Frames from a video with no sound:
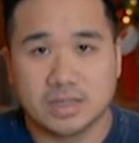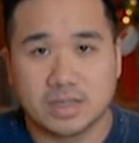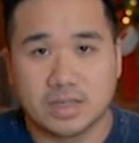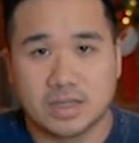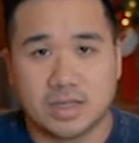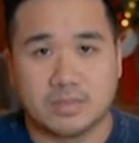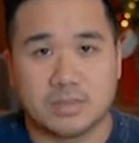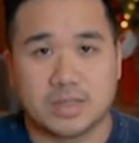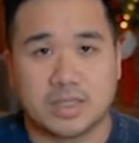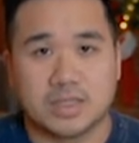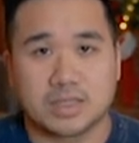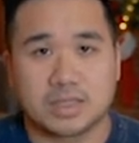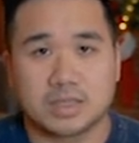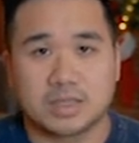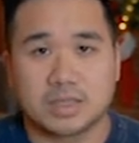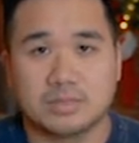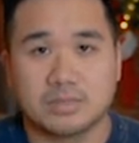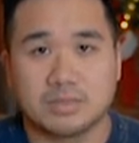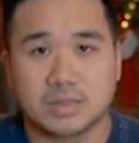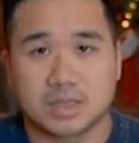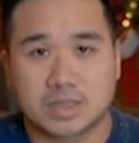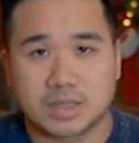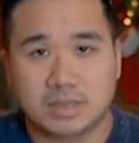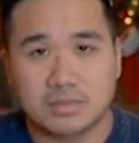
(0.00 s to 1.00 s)
I mean,
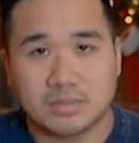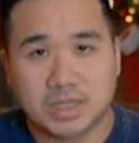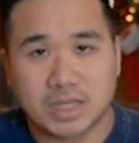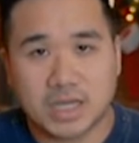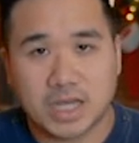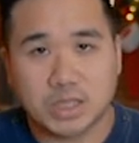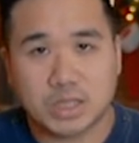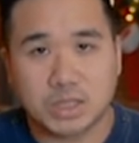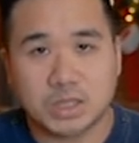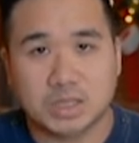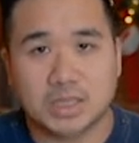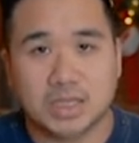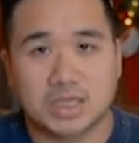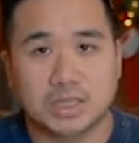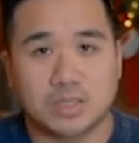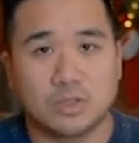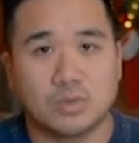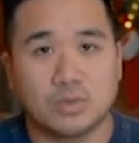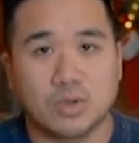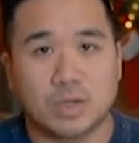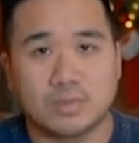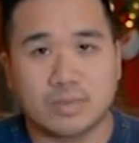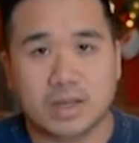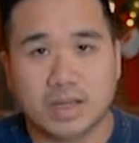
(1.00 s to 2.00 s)
some occasions I
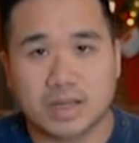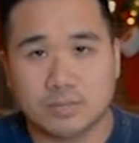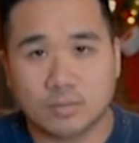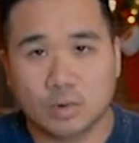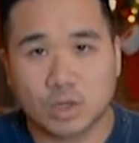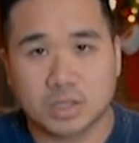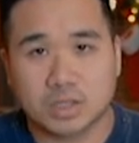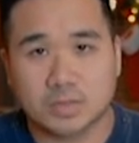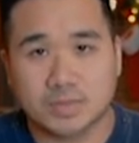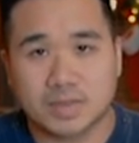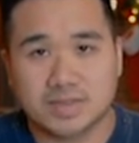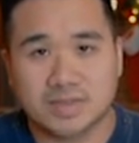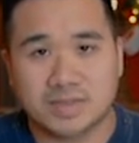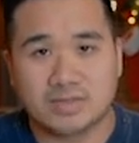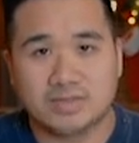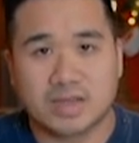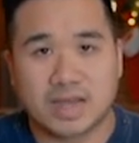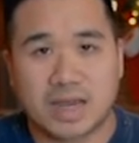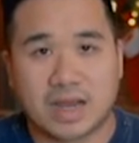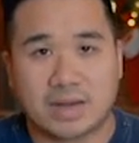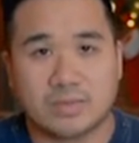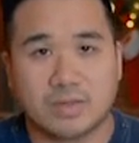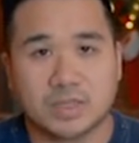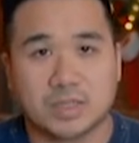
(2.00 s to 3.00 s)
do want my more expensive
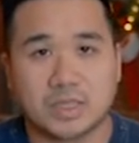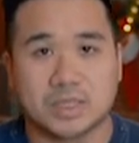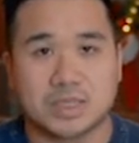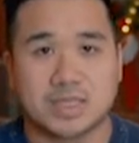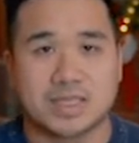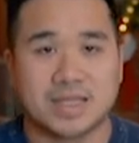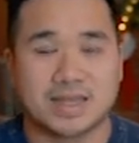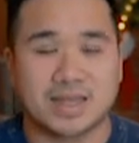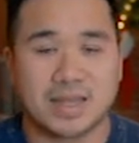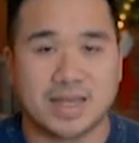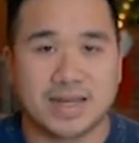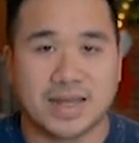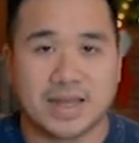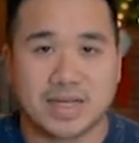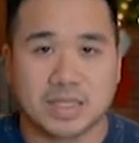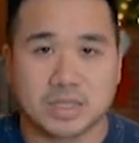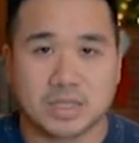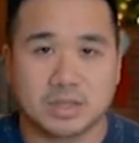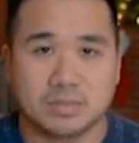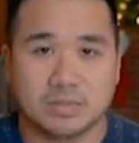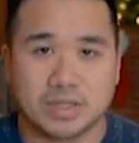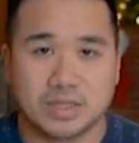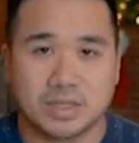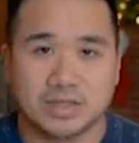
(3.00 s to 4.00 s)
camera just to get that
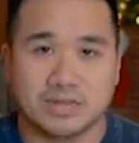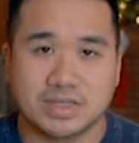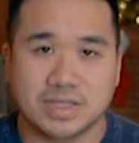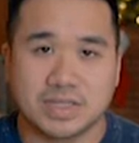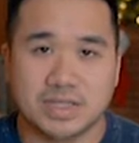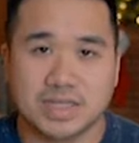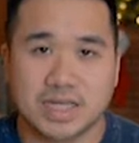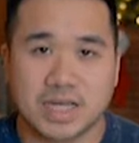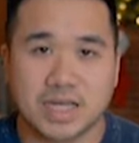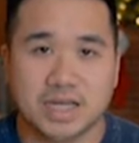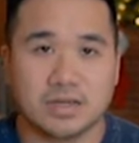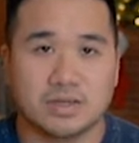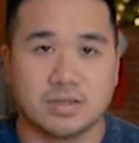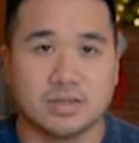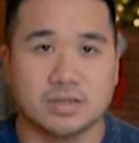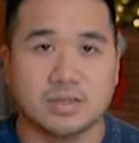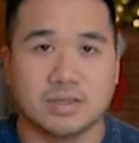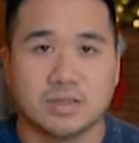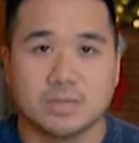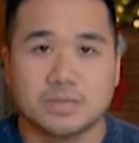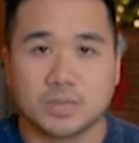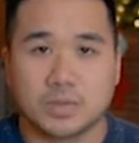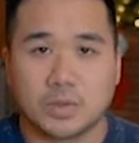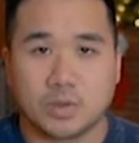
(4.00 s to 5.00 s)
extra bit of detail
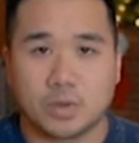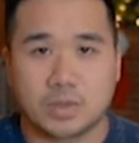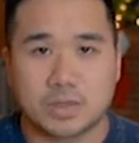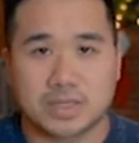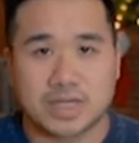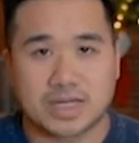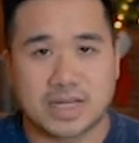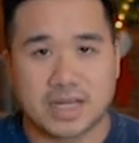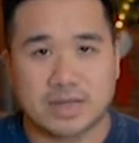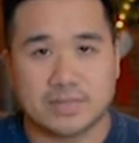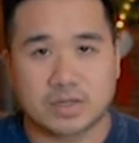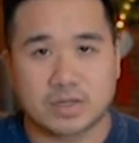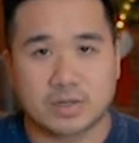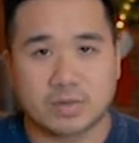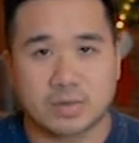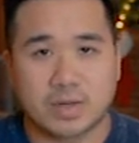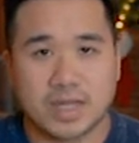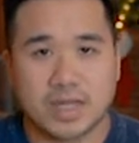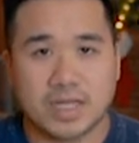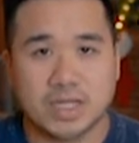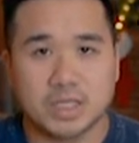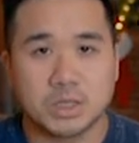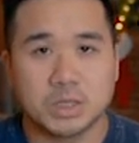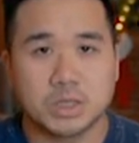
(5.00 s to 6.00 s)
or dynamic
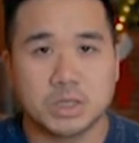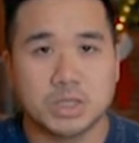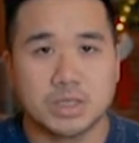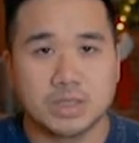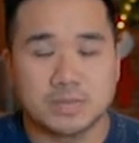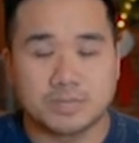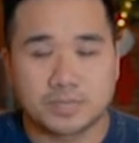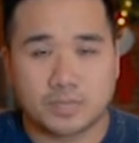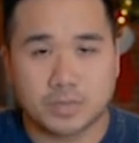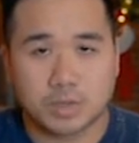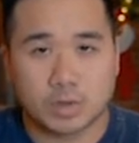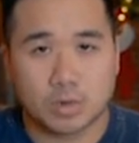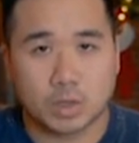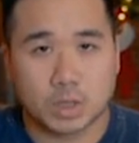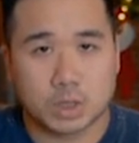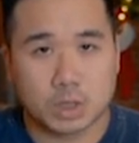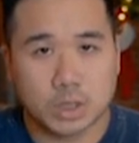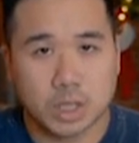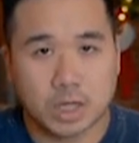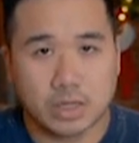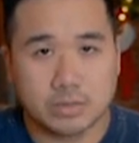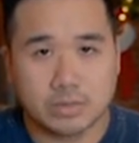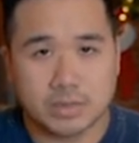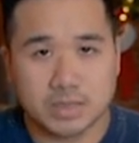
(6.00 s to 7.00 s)
range or
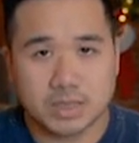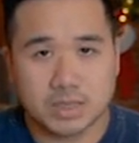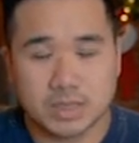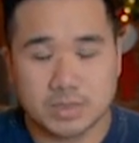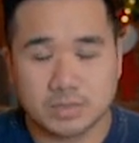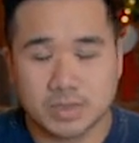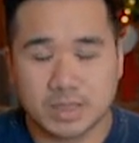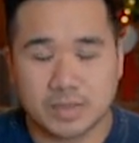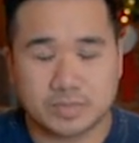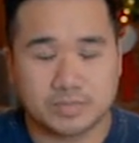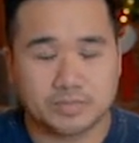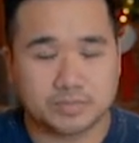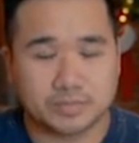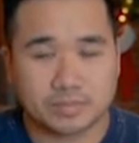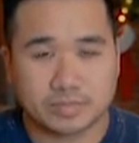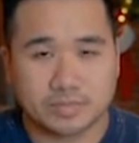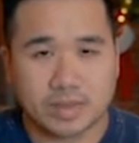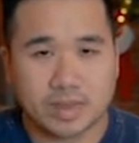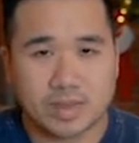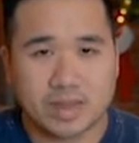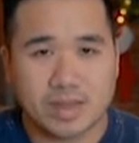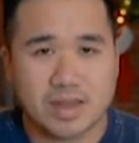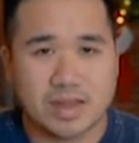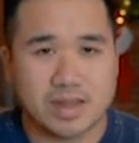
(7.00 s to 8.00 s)
sharpness, but
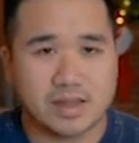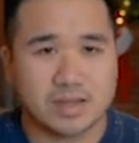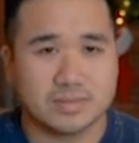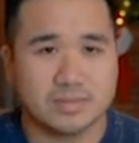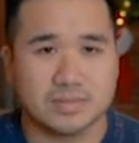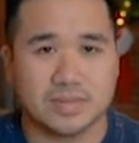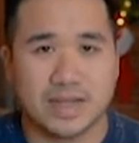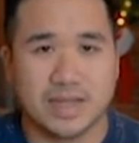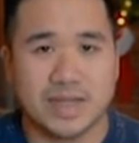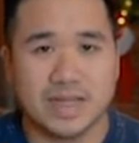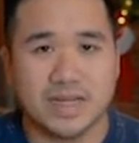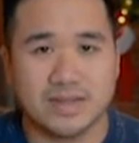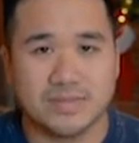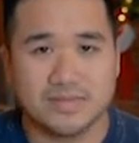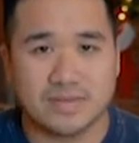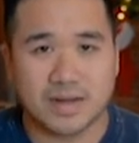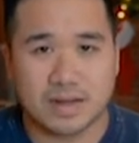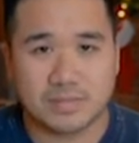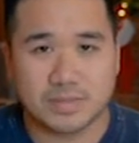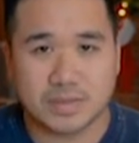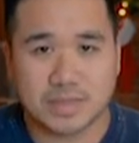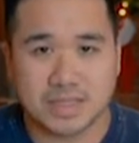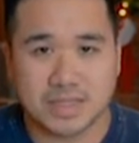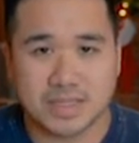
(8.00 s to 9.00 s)

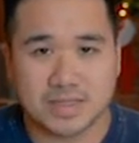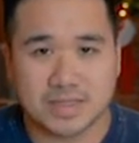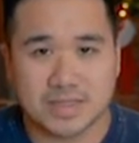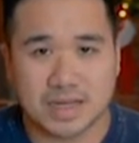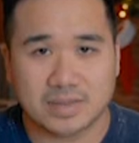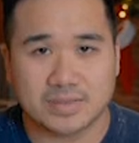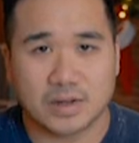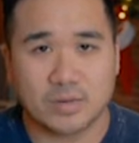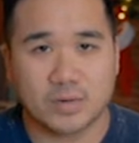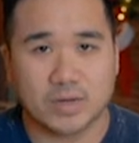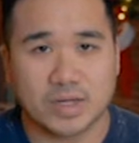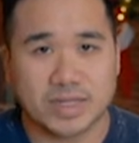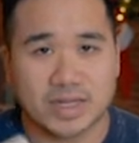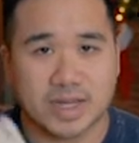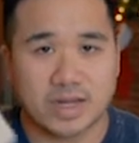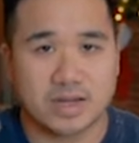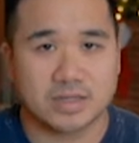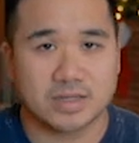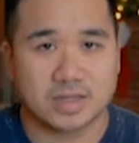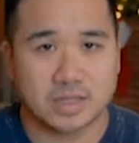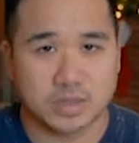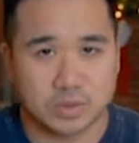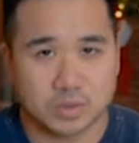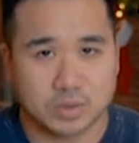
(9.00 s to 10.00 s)
85% of the time I want to
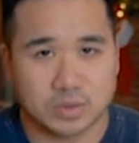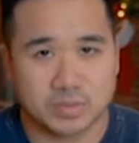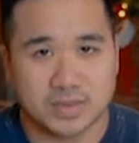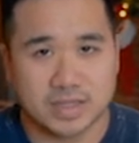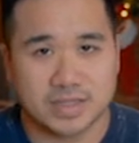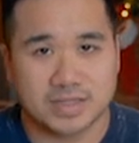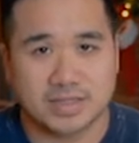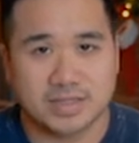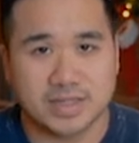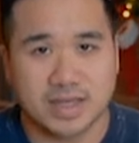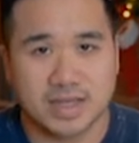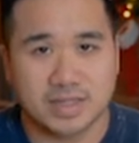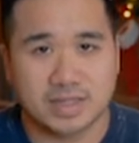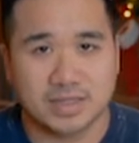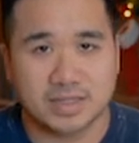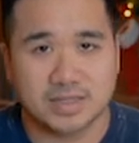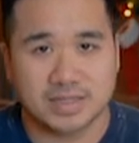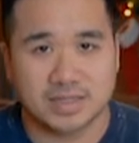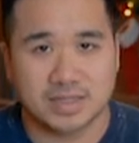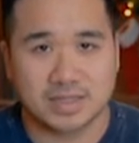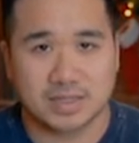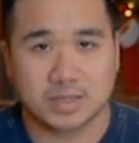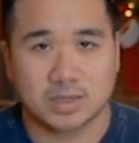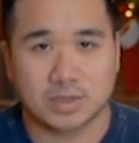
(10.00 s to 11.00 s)
carry this with me instead
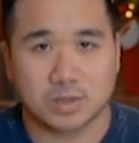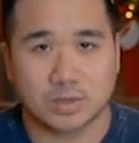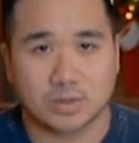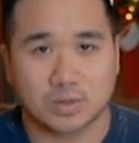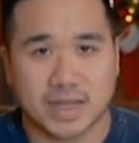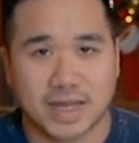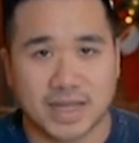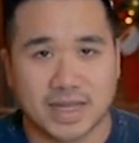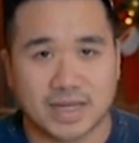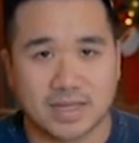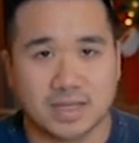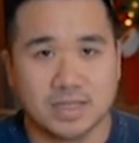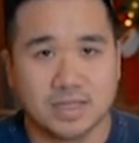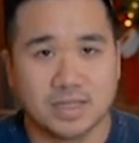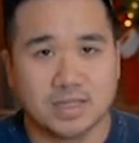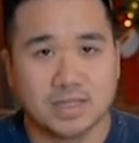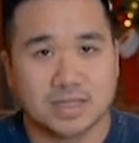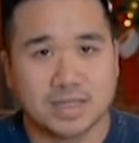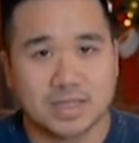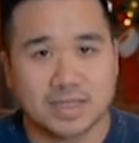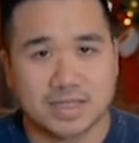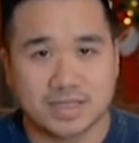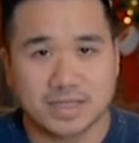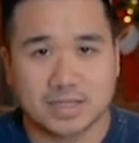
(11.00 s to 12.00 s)
because it's so light
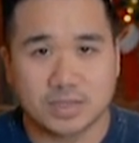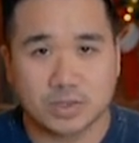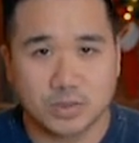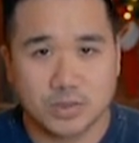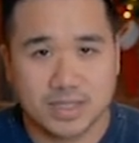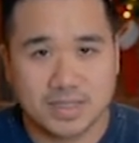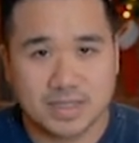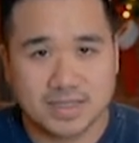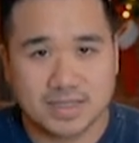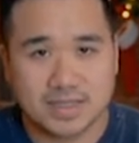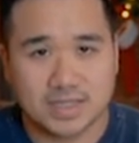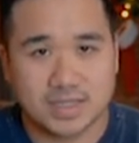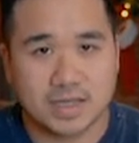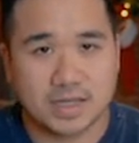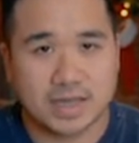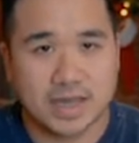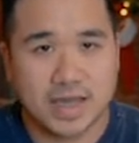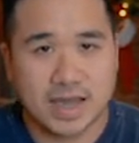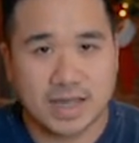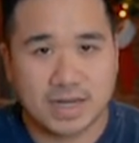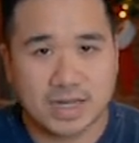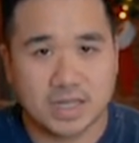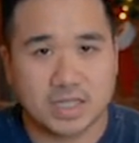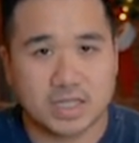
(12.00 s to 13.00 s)
and it's so easy
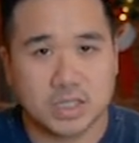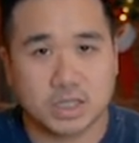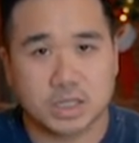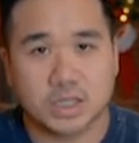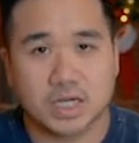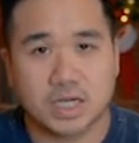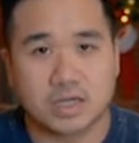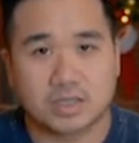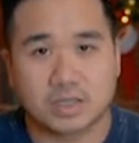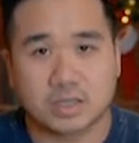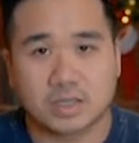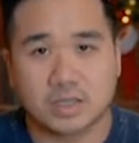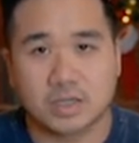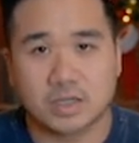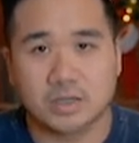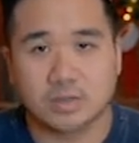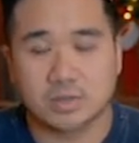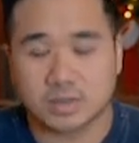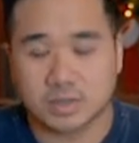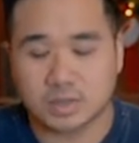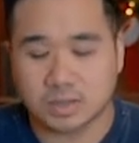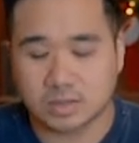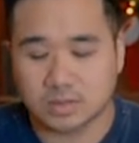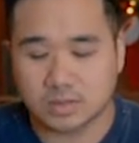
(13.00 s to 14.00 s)
to edit and share on the go.
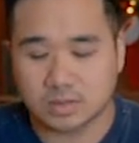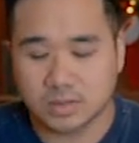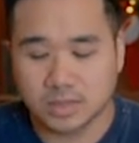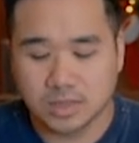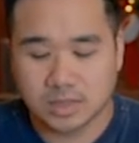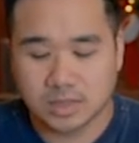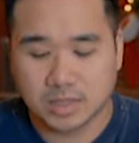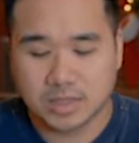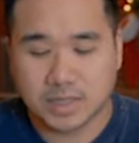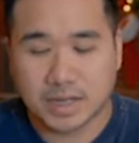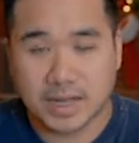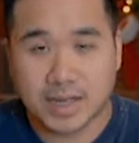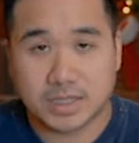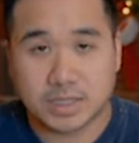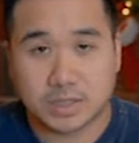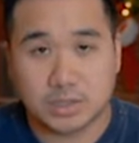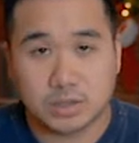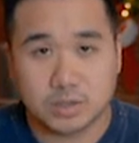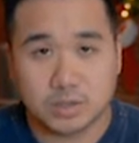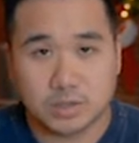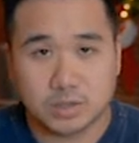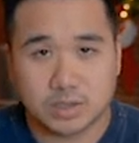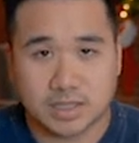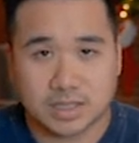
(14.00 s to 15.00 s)
So I do
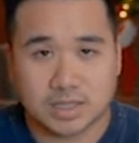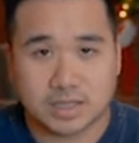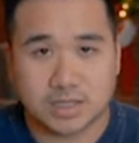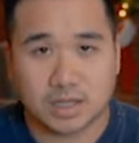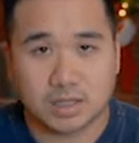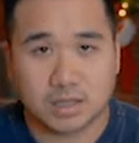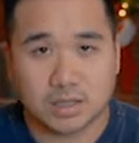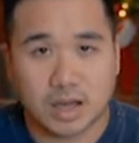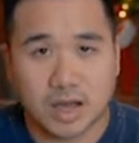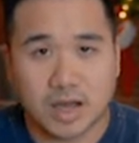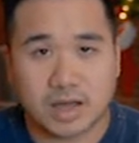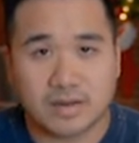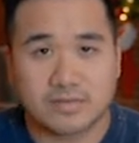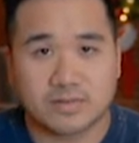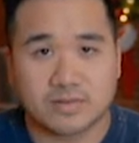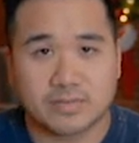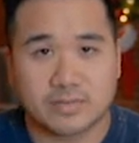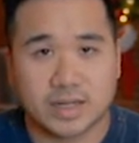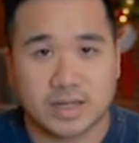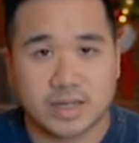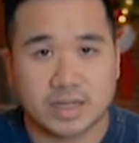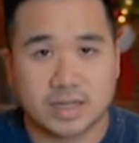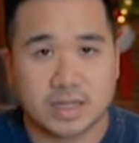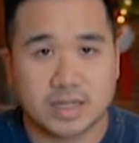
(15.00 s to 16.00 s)
use this a lot for
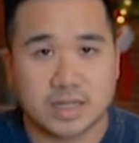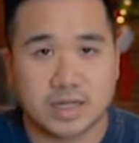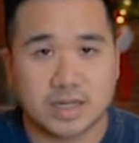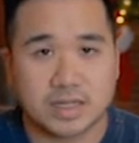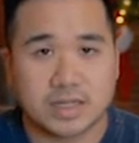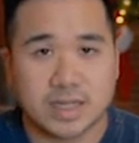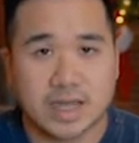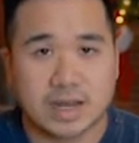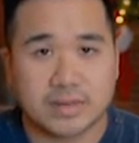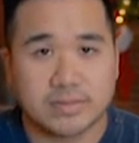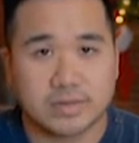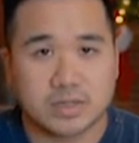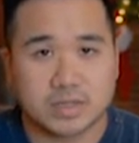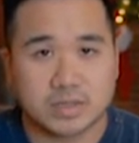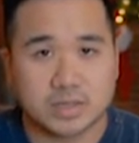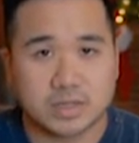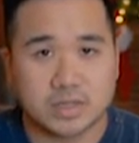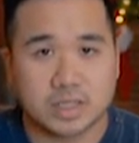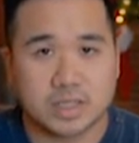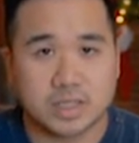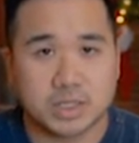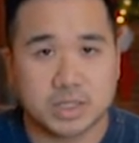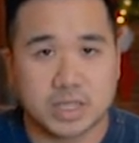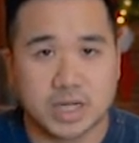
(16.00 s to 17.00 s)
my camera
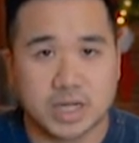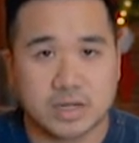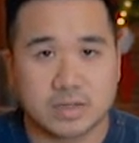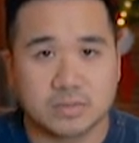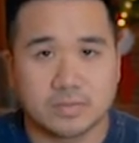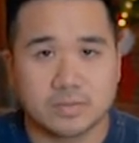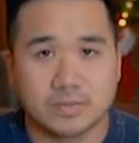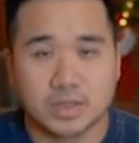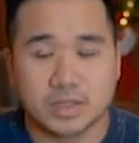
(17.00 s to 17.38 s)
usage now.